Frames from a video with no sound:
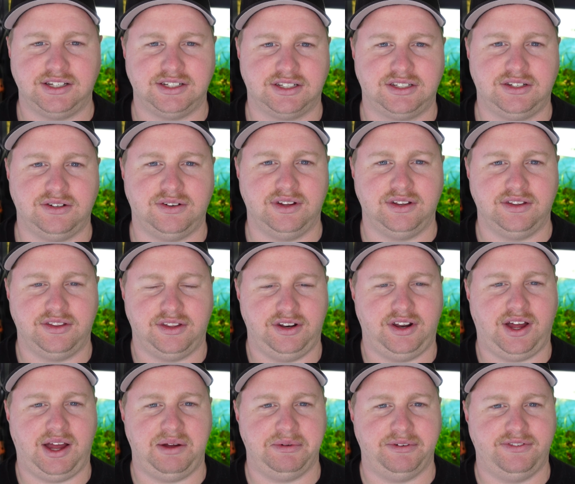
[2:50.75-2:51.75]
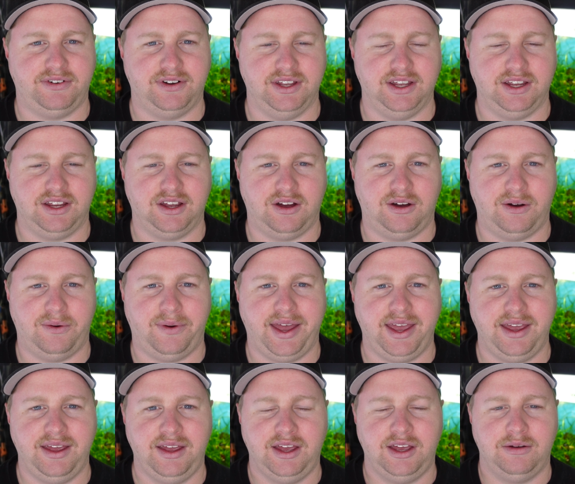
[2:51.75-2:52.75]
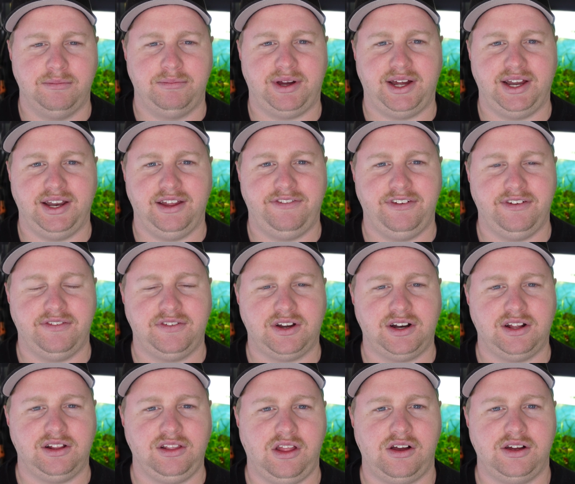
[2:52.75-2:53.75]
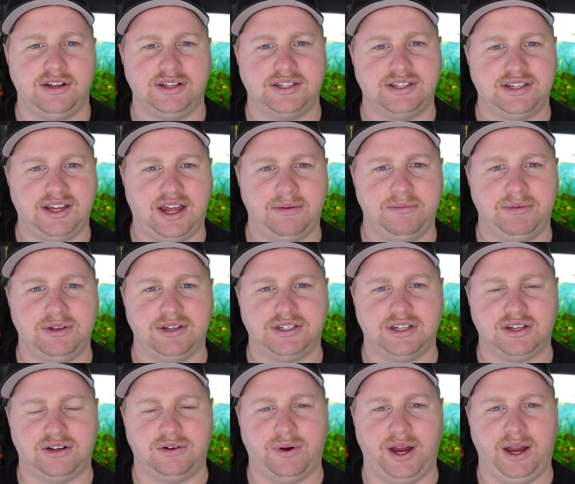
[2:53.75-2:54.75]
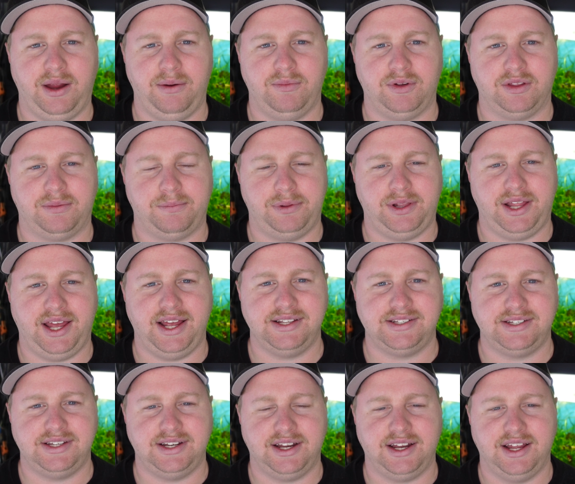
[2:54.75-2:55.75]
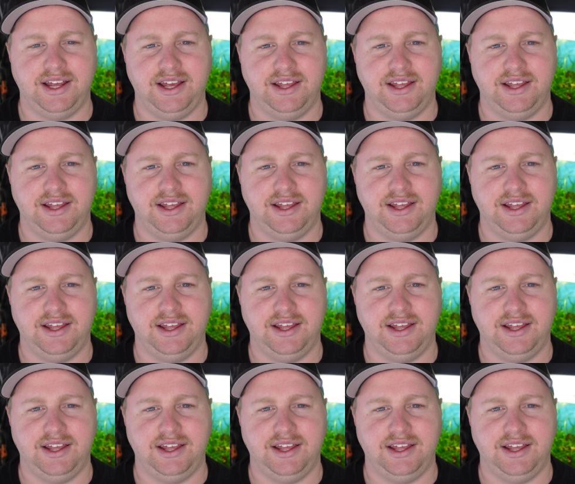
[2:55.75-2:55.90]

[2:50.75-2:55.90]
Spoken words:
just do it the night before you go away, but if you've got a long established aquarium with plants in it,